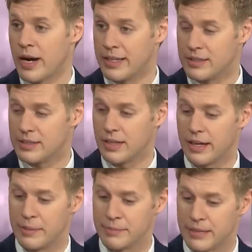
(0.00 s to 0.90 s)
right's
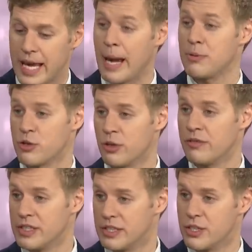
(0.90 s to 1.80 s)
um, capture
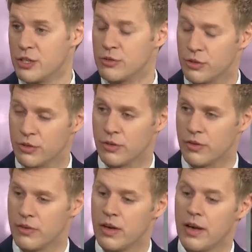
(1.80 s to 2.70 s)
of these issues or,
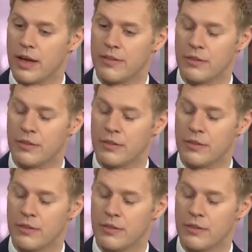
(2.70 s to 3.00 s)
or the,